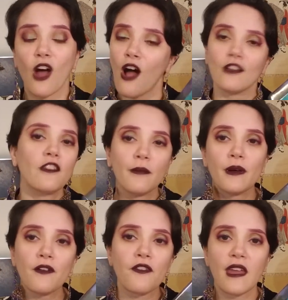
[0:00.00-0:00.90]
all of the
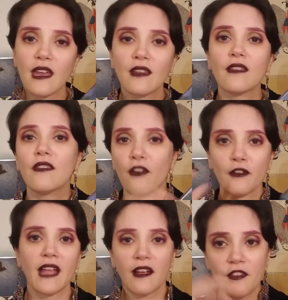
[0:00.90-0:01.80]
books in her
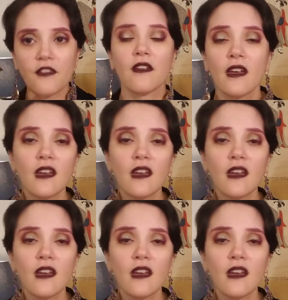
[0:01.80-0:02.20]
next